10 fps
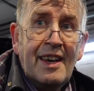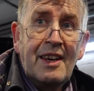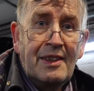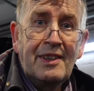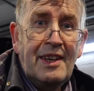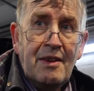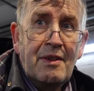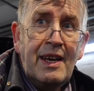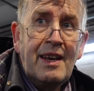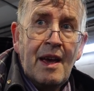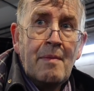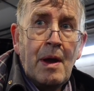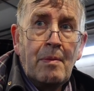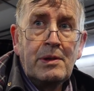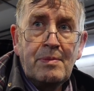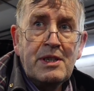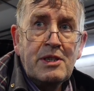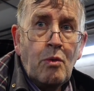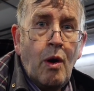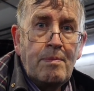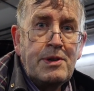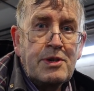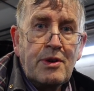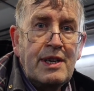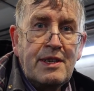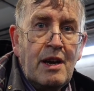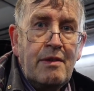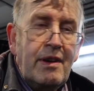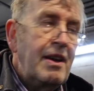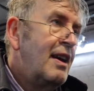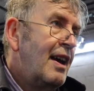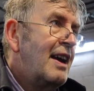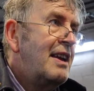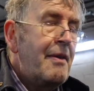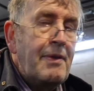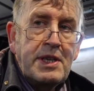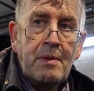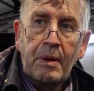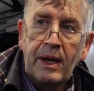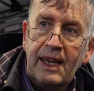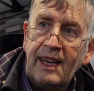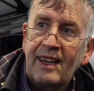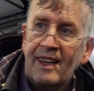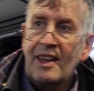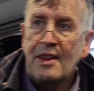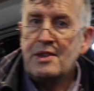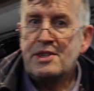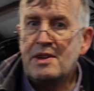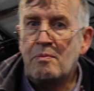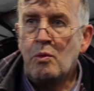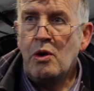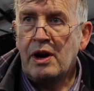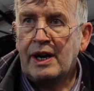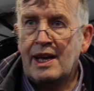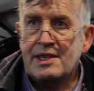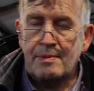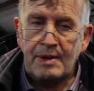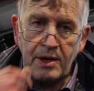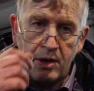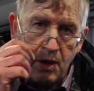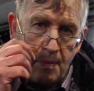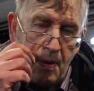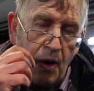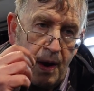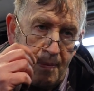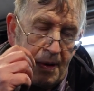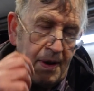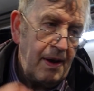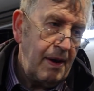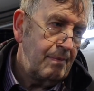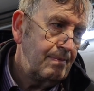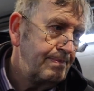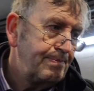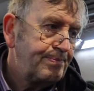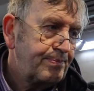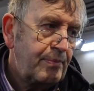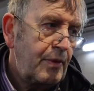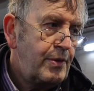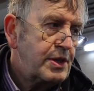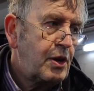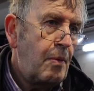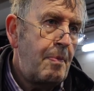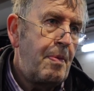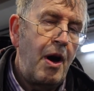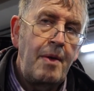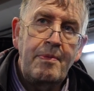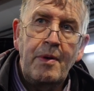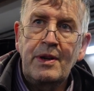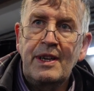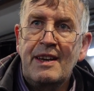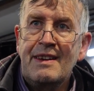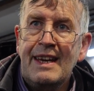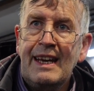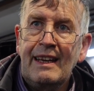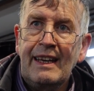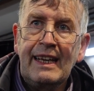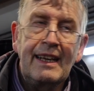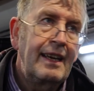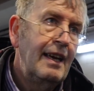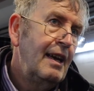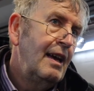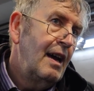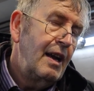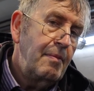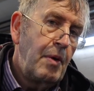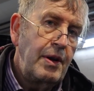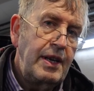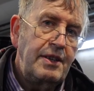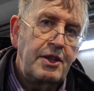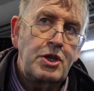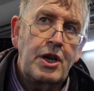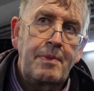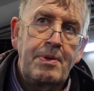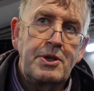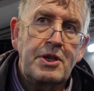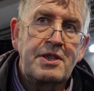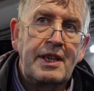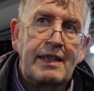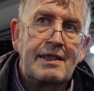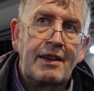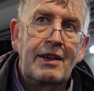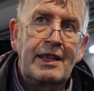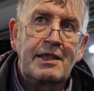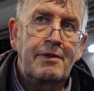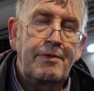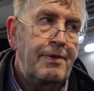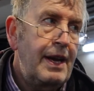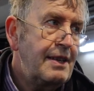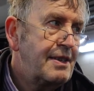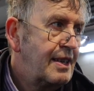in theory be able to be swapped straight over, inevitably there's some work has to be done on the pipe. If it's a copper pipe, it might need annealing, and it might need the shape adjusting slightly to fit